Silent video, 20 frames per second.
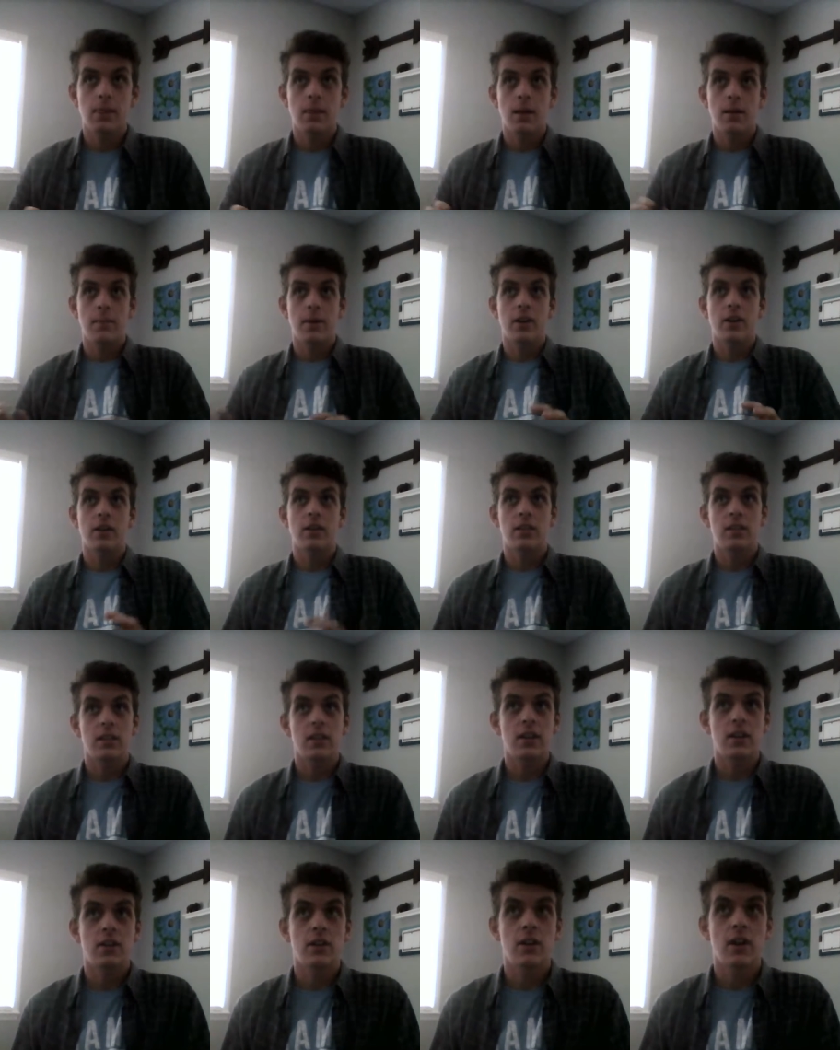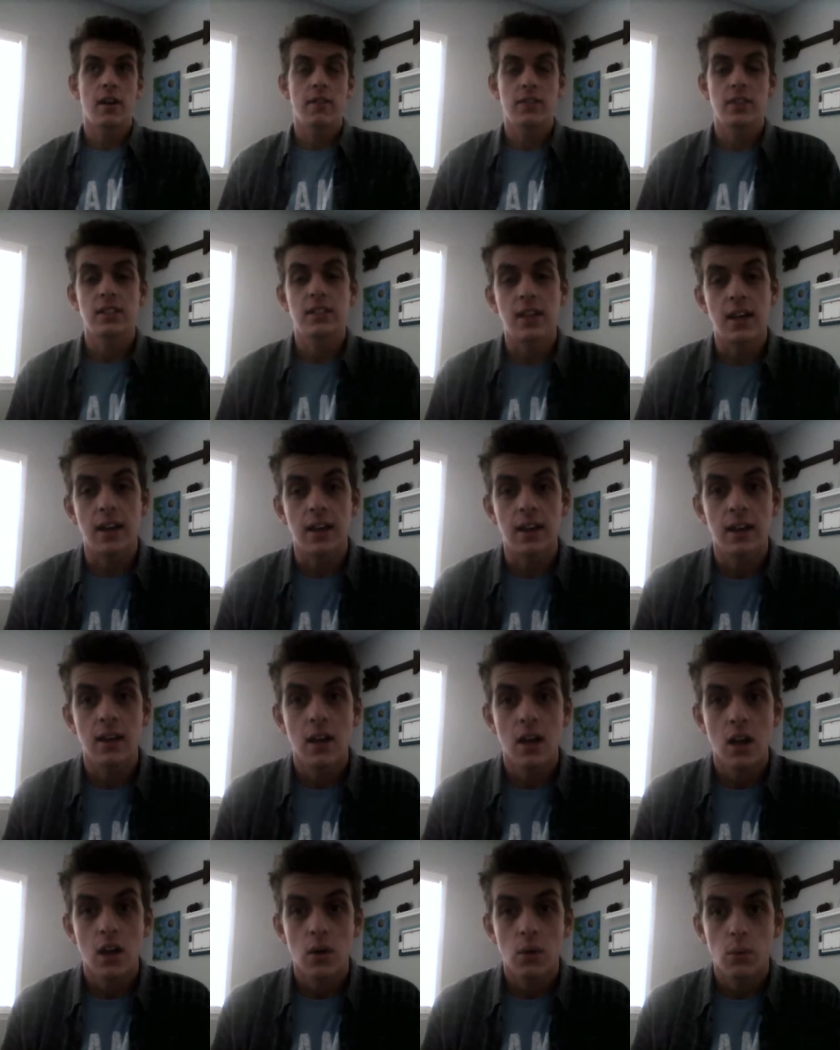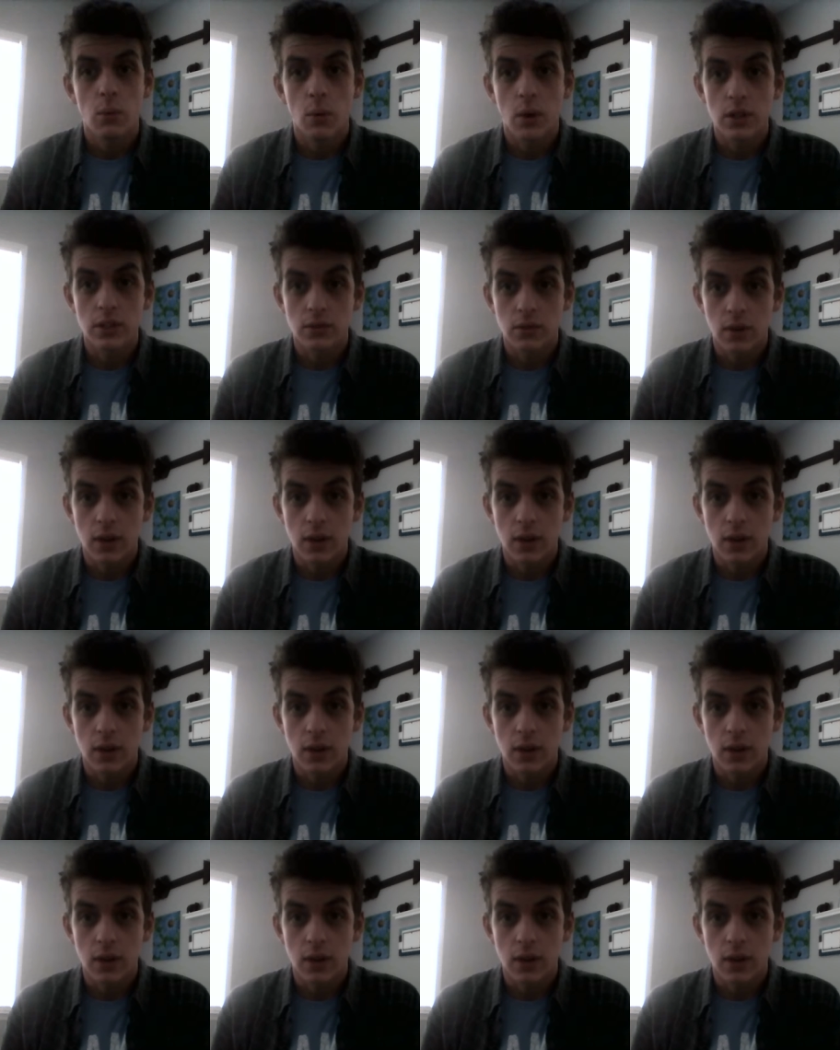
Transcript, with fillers: American theater of the day was